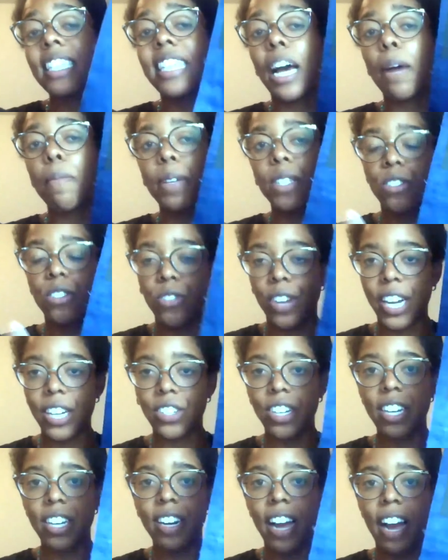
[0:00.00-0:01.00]
a
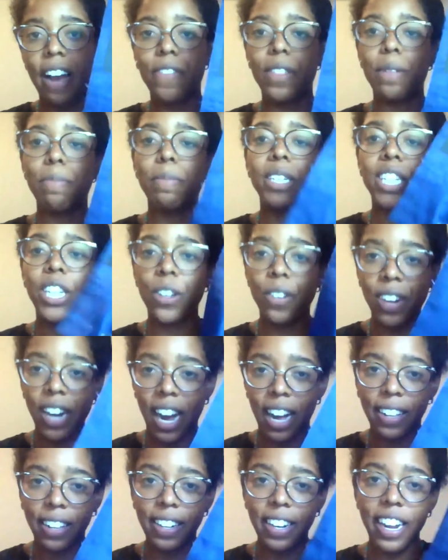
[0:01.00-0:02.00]
demonstration of the
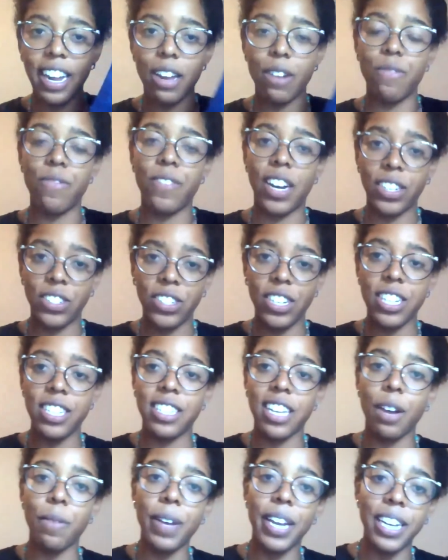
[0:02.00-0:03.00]
materiality and
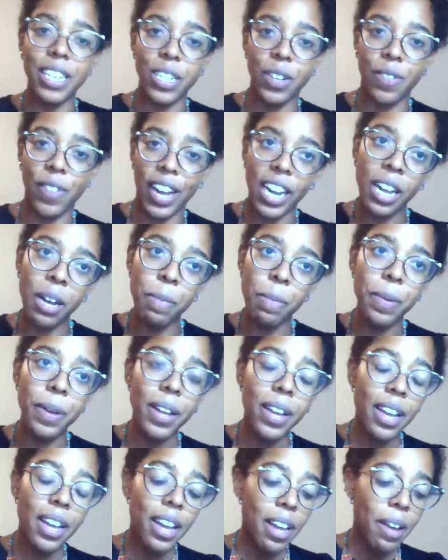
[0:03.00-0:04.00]
functions that we can develop.
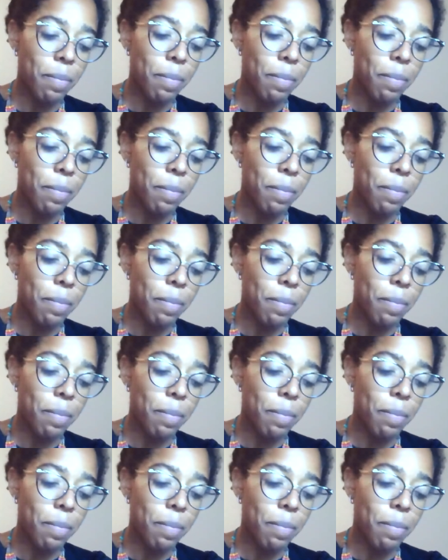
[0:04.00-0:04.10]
